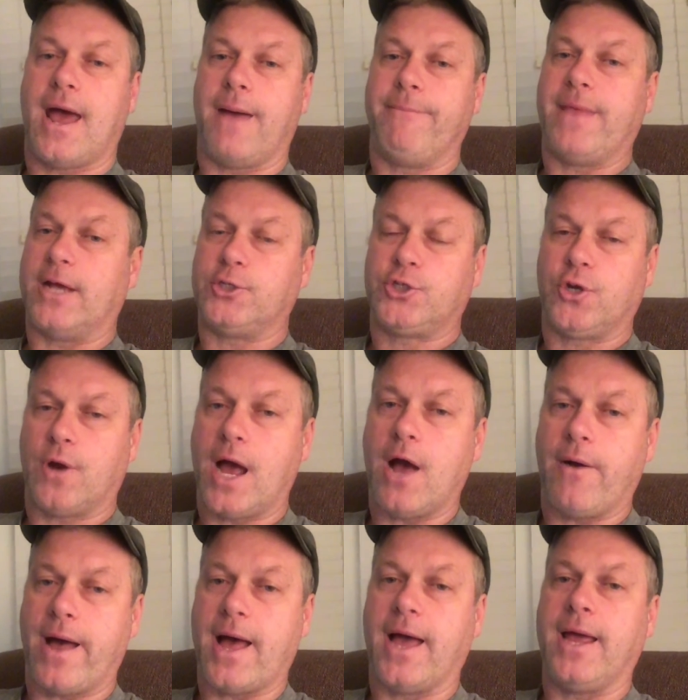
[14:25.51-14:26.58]
I'm not sure
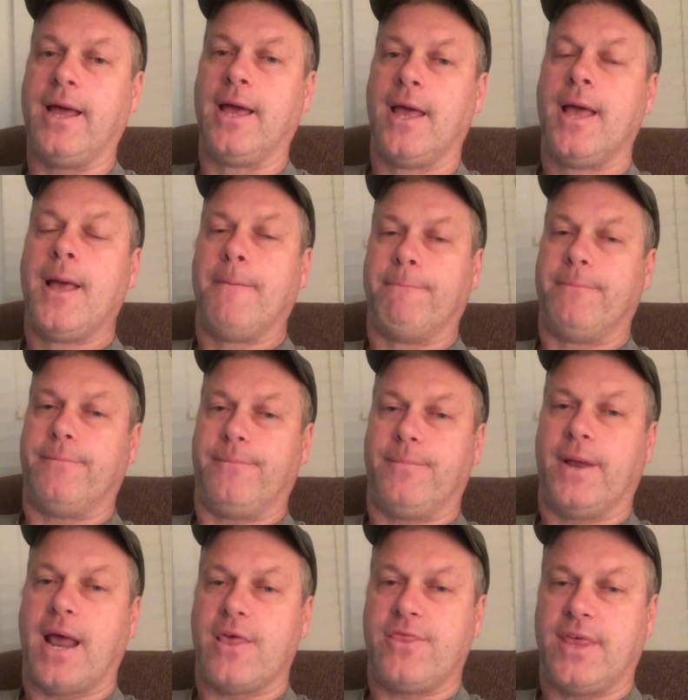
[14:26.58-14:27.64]
how high,
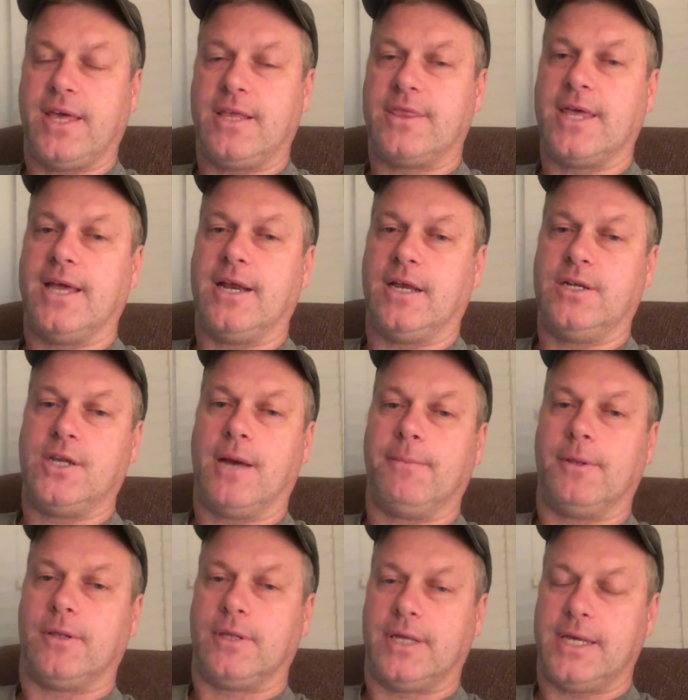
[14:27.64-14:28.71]
but I think that a
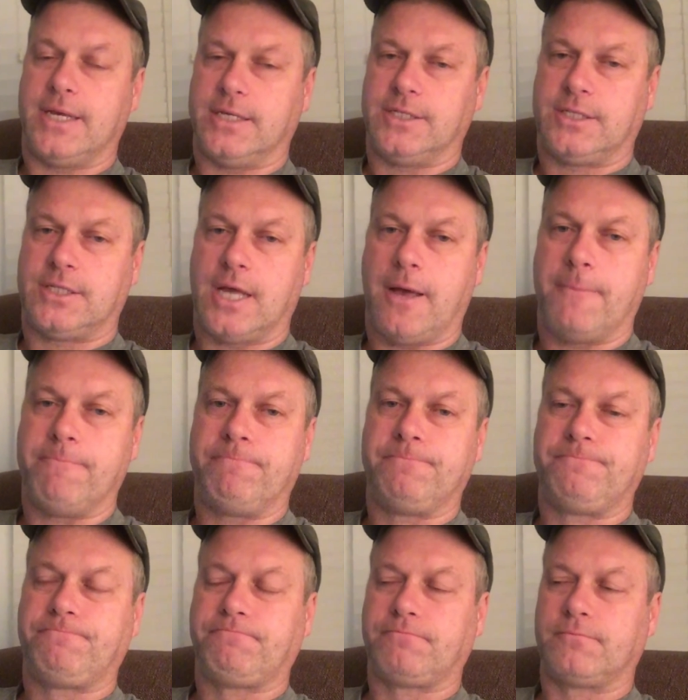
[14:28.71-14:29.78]
double is
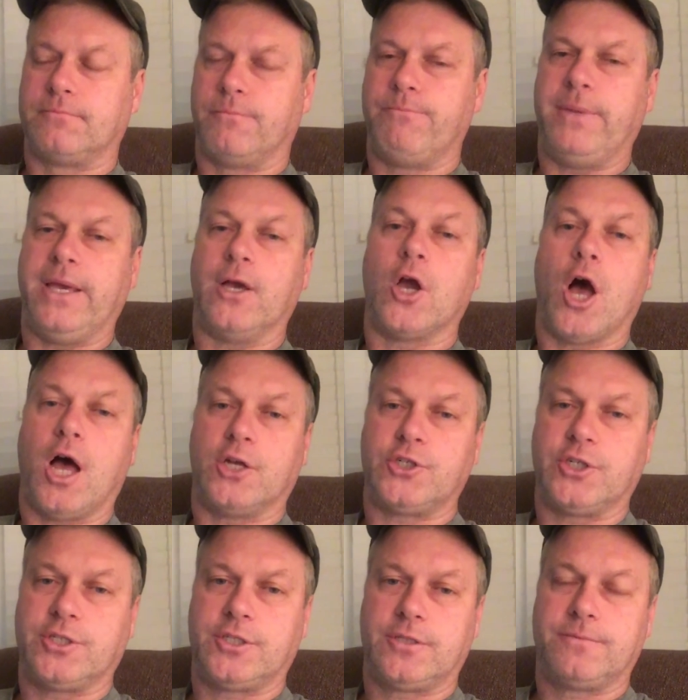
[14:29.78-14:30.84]
being
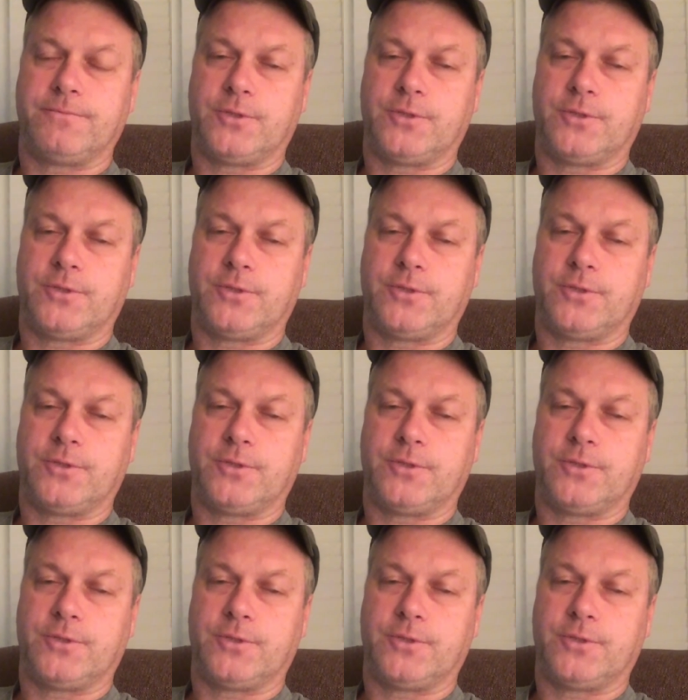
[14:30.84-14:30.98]
cautious.